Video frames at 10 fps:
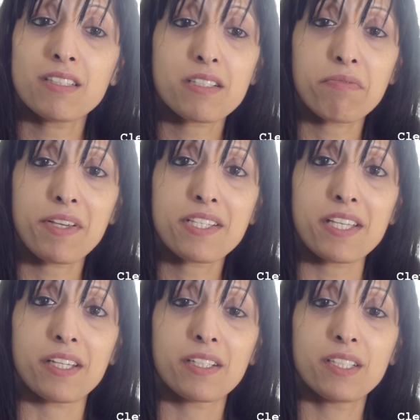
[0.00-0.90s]
let's face
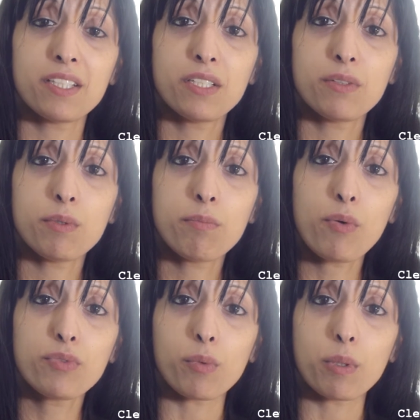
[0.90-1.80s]
it, we
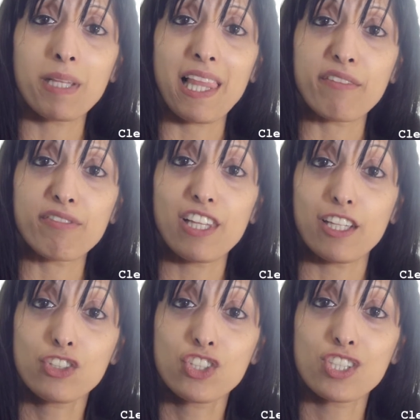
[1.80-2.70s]
both don't want to be late for
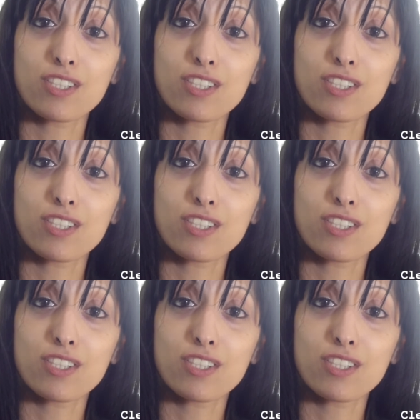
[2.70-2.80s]
lunch.